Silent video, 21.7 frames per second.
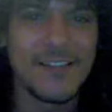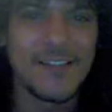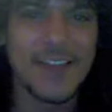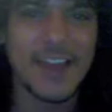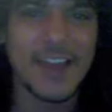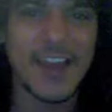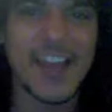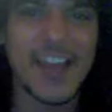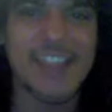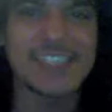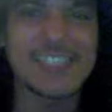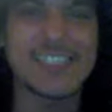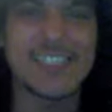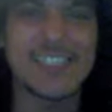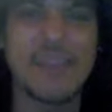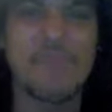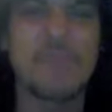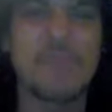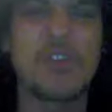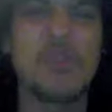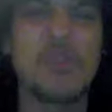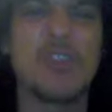Then I
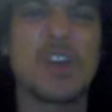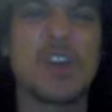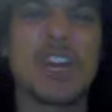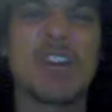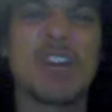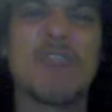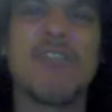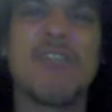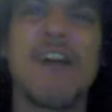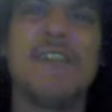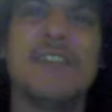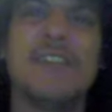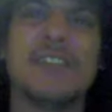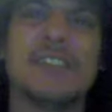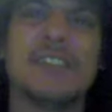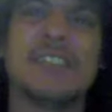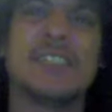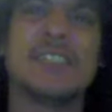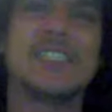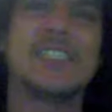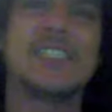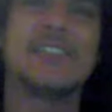slip through the
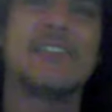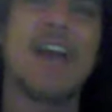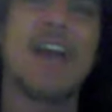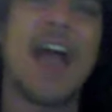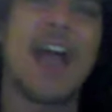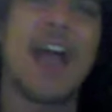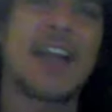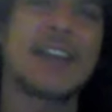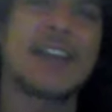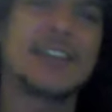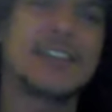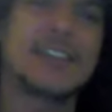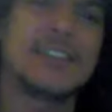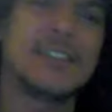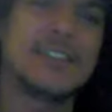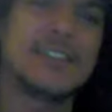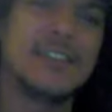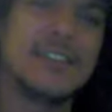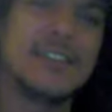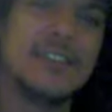crevice and cracks,